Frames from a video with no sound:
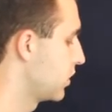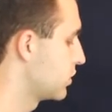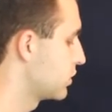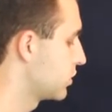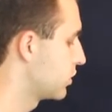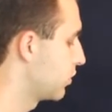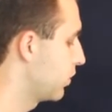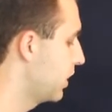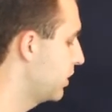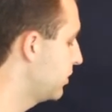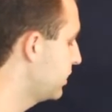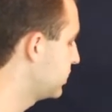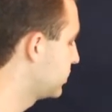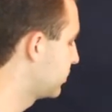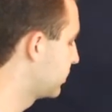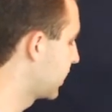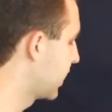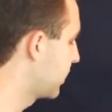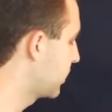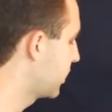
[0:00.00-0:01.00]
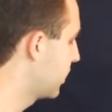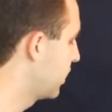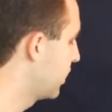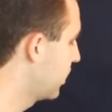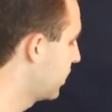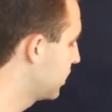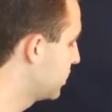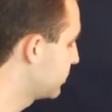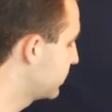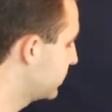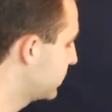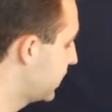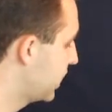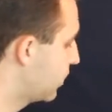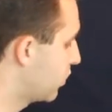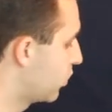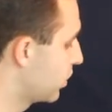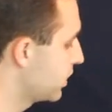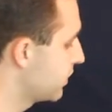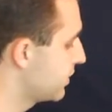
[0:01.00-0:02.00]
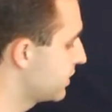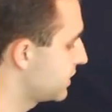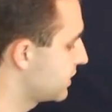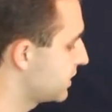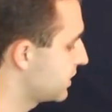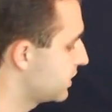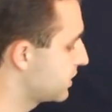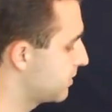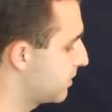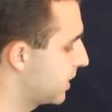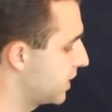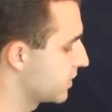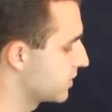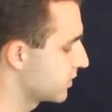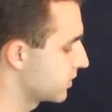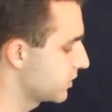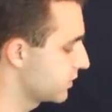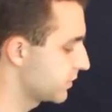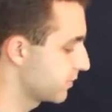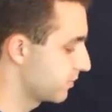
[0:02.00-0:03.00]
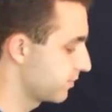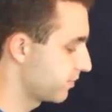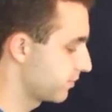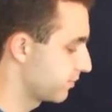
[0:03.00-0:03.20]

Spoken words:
So the way we do that is we take one of the C spacers